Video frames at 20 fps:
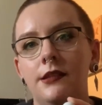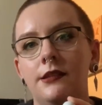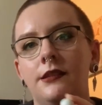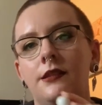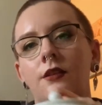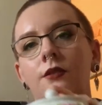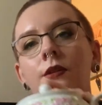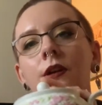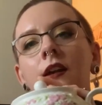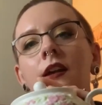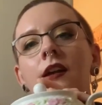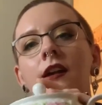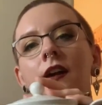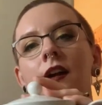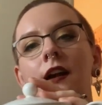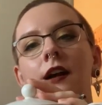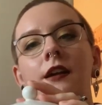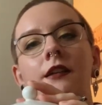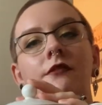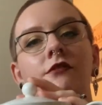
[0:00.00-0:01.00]
So
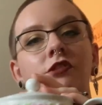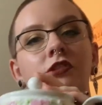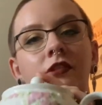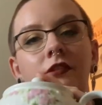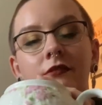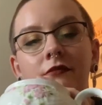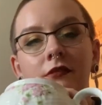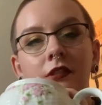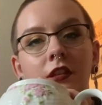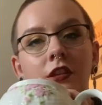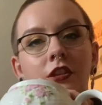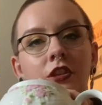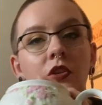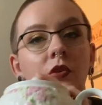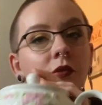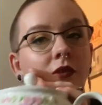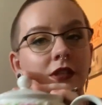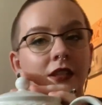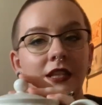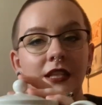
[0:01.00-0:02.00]
I just
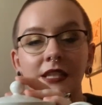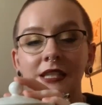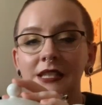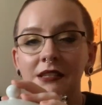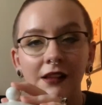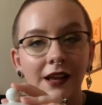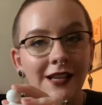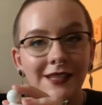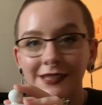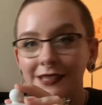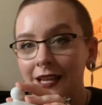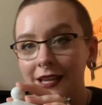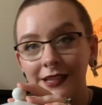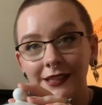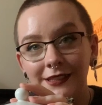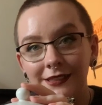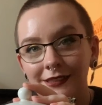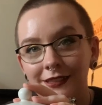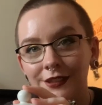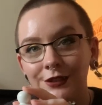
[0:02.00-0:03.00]
used this last night
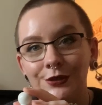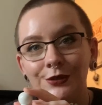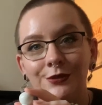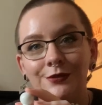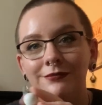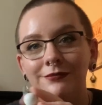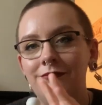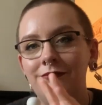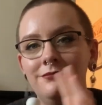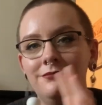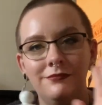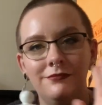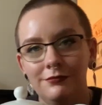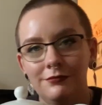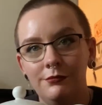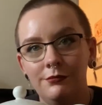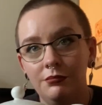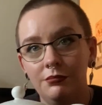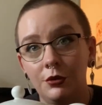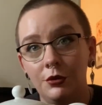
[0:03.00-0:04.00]
to
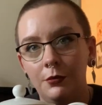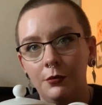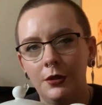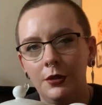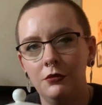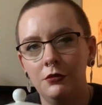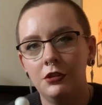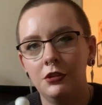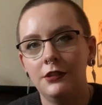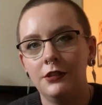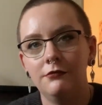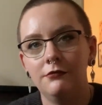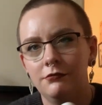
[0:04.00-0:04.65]
brew a potion,